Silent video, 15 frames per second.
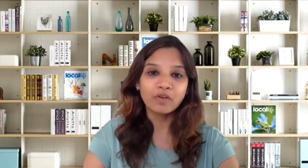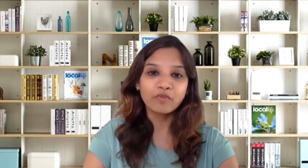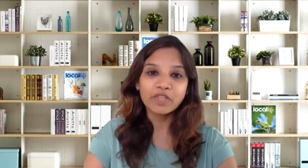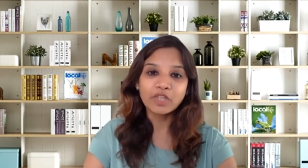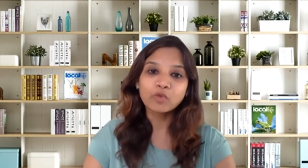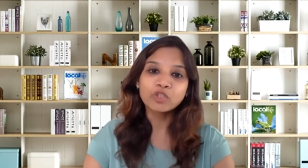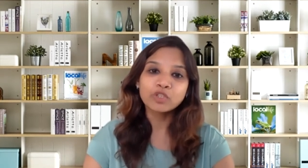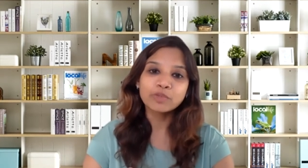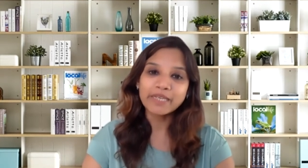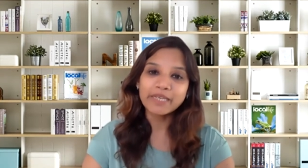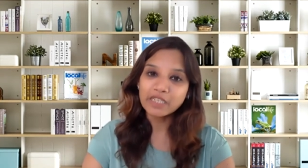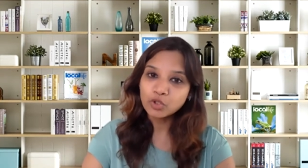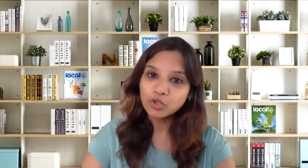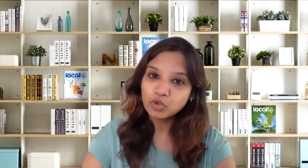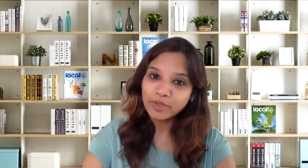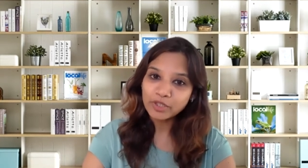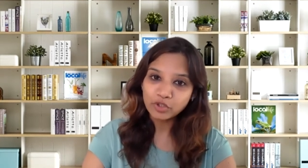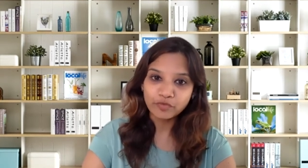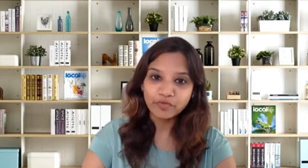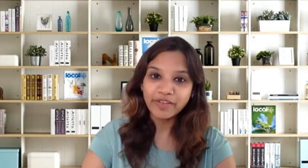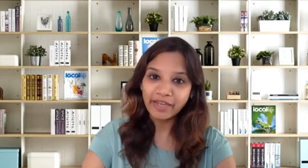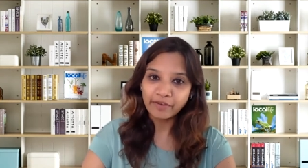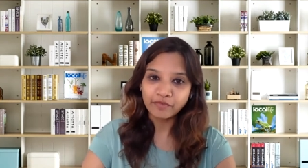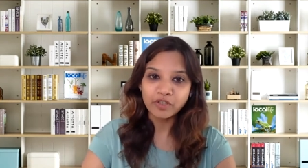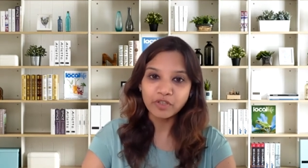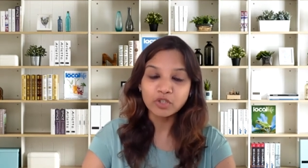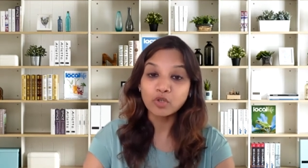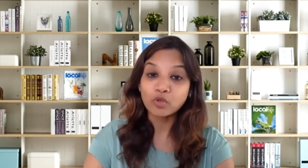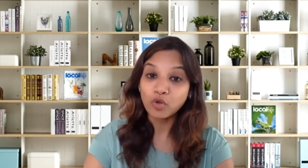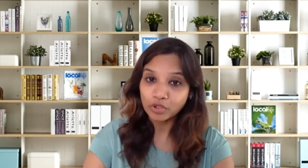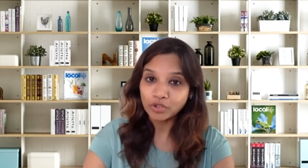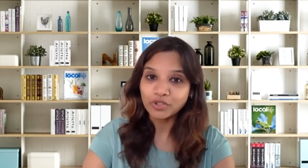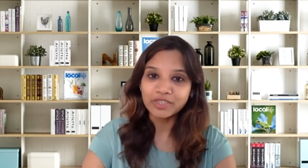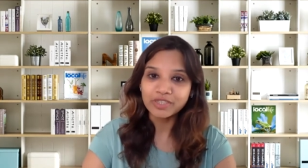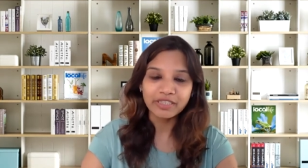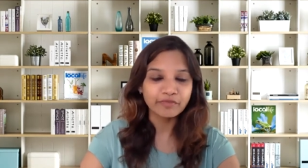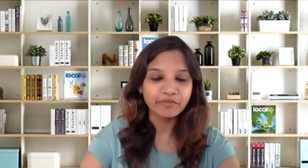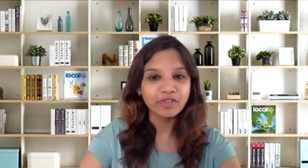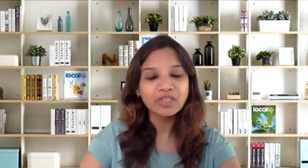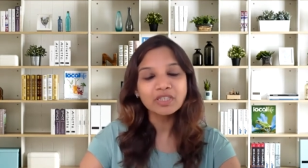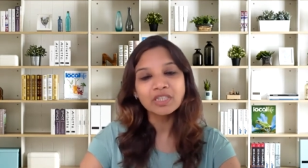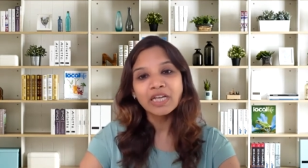without spending too much of effort or conscious effort,